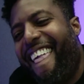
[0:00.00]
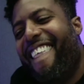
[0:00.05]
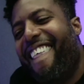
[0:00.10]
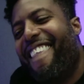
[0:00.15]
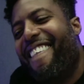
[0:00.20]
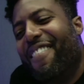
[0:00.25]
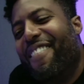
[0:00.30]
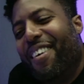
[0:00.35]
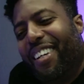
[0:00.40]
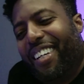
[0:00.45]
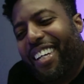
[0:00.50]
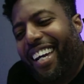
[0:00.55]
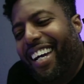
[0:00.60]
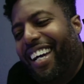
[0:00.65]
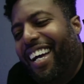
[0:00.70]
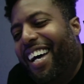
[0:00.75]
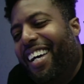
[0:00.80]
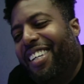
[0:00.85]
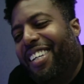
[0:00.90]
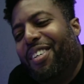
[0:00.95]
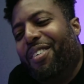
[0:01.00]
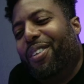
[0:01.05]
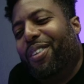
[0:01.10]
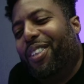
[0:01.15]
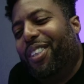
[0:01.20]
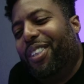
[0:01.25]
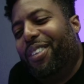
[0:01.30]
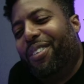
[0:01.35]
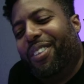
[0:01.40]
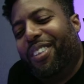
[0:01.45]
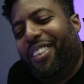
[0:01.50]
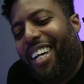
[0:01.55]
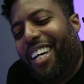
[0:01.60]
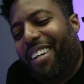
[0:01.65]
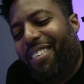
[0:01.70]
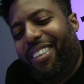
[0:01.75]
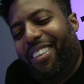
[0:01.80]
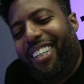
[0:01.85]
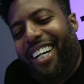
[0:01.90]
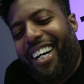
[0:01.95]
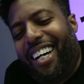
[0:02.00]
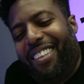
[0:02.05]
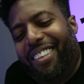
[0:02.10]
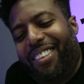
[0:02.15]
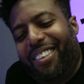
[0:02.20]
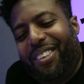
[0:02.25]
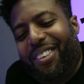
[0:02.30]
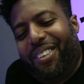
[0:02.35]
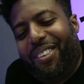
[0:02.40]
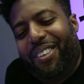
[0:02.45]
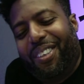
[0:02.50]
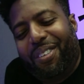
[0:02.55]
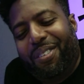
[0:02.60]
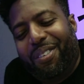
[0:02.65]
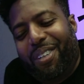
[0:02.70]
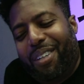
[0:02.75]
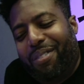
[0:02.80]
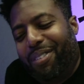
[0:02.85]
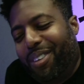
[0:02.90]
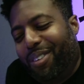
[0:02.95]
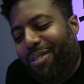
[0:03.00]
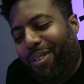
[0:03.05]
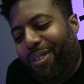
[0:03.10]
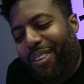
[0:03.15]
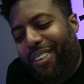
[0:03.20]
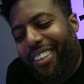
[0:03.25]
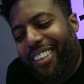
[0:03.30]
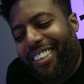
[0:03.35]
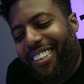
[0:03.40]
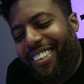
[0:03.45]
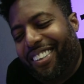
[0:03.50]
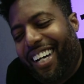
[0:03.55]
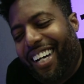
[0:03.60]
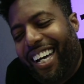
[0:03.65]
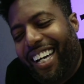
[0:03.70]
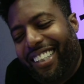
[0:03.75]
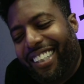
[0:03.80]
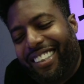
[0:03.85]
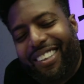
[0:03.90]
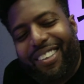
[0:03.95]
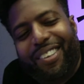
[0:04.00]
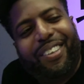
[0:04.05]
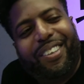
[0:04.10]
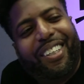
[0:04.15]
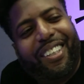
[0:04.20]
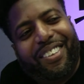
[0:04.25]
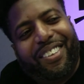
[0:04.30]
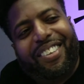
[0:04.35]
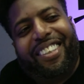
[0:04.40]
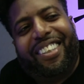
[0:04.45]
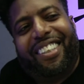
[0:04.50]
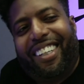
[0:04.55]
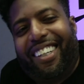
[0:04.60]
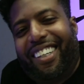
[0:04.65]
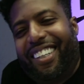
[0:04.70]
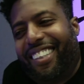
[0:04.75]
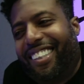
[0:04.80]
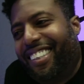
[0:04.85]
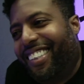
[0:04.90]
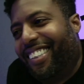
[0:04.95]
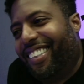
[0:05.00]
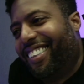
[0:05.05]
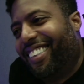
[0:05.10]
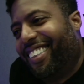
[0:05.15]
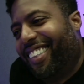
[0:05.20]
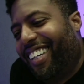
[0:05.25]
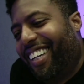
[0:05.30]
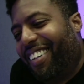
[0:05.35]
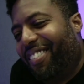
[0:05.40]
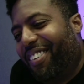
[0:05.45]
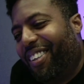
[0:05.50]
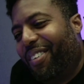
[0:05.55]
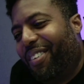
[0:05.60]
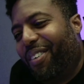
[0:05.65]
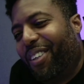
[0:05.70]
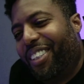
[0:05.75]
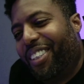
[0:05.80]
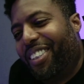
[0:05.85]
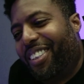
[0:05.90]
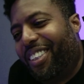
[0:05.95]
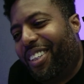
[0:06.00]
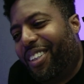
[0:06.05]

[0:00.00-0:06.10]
But yeah, you will never outdo a woman's porn. I kudos to y'all, because we're so